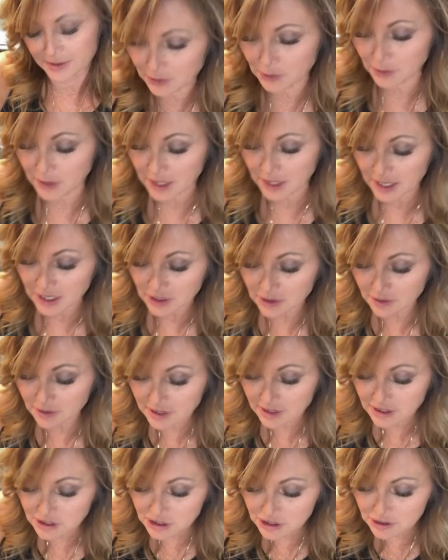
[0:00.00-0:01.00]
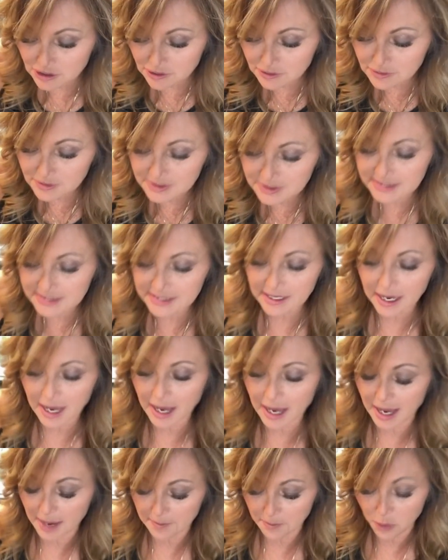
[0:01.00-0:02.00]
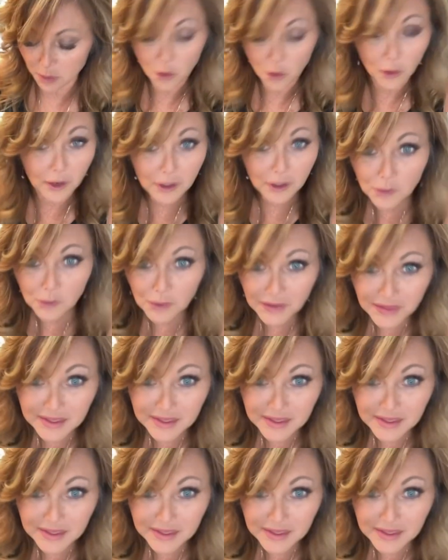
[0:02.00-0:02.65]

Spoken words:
So you could use pork with